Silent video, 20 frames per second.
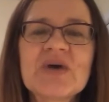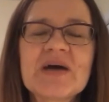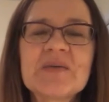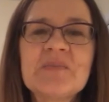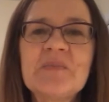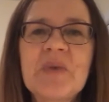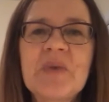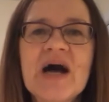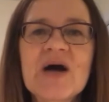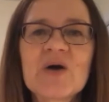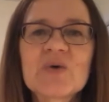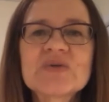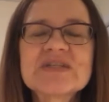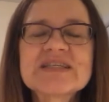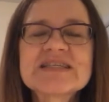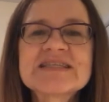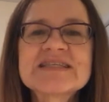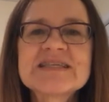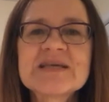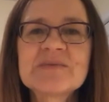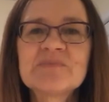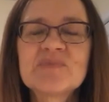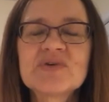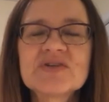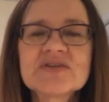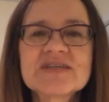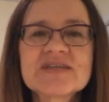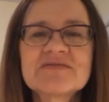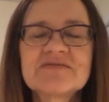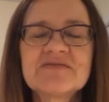about
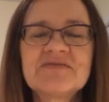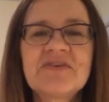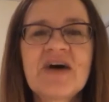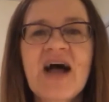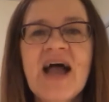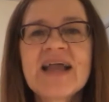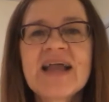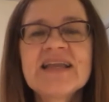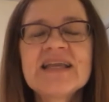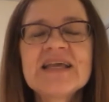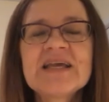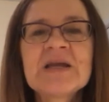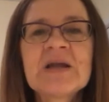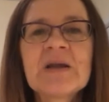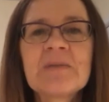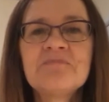symbols and finding